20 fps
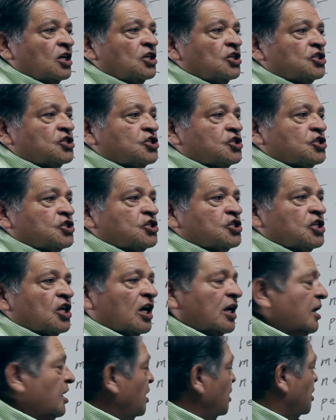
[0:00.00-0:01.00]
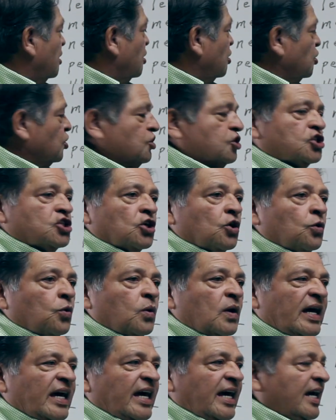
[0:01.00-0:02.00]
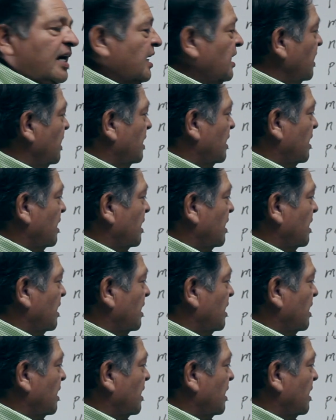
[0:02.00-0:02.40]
Sowee.